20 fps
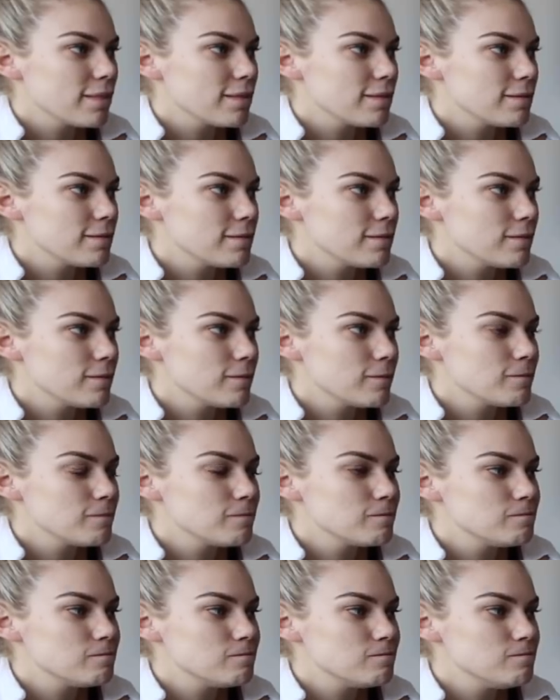
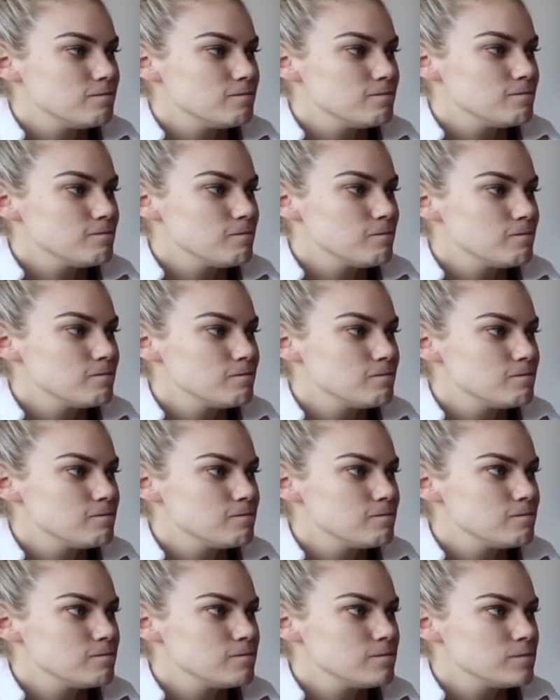
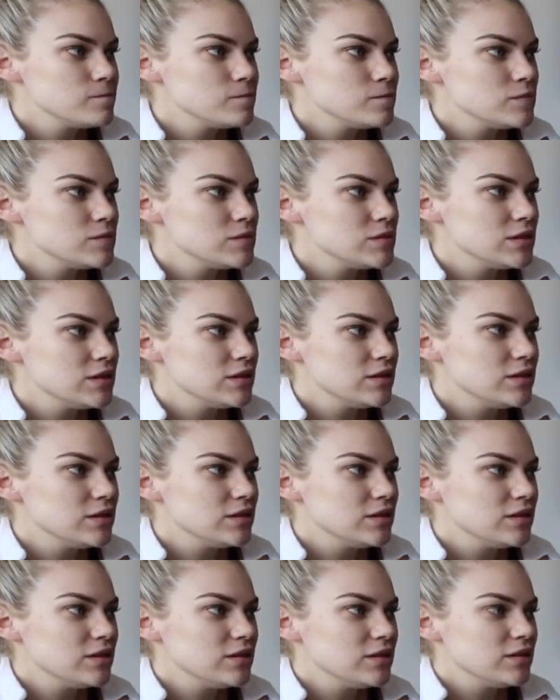
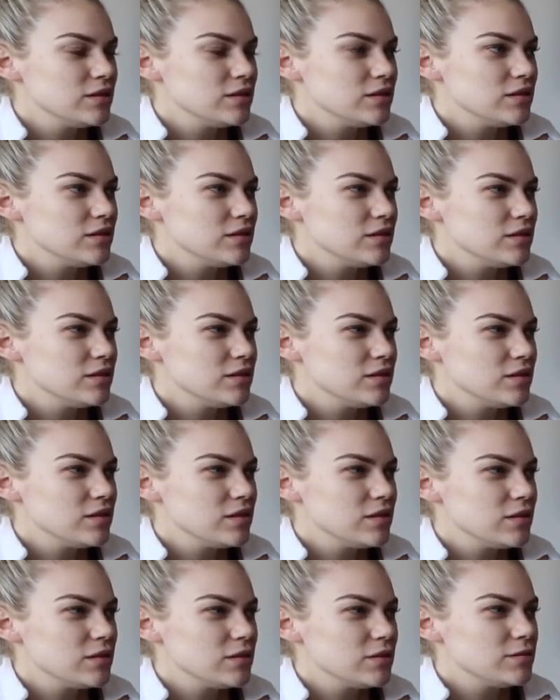
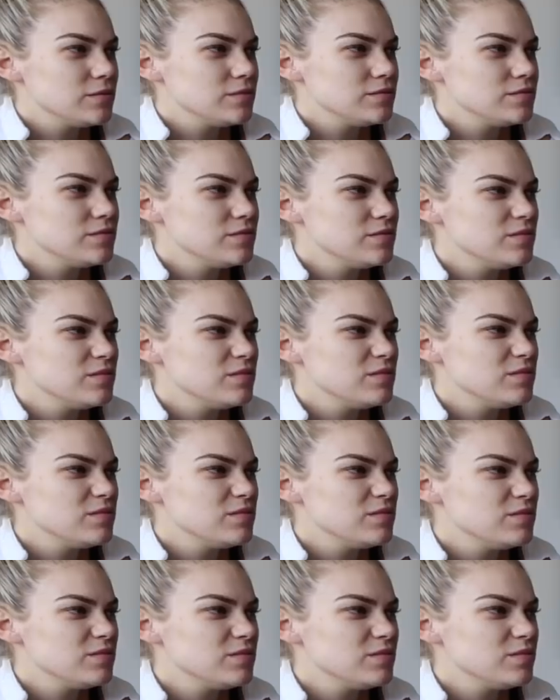
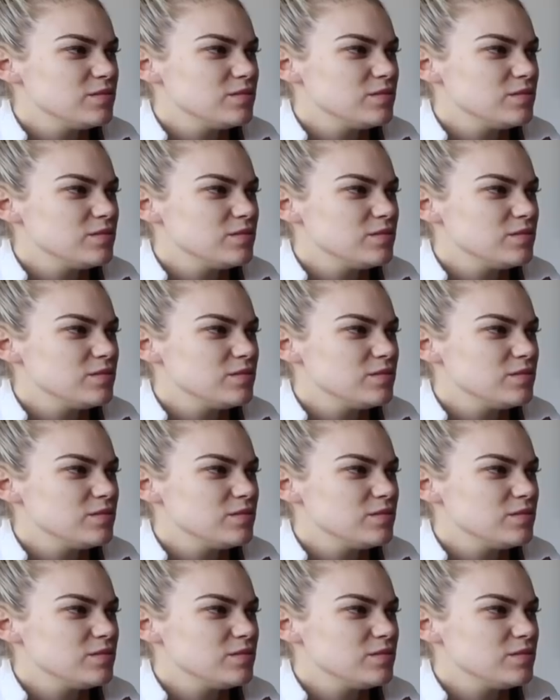(not speaking)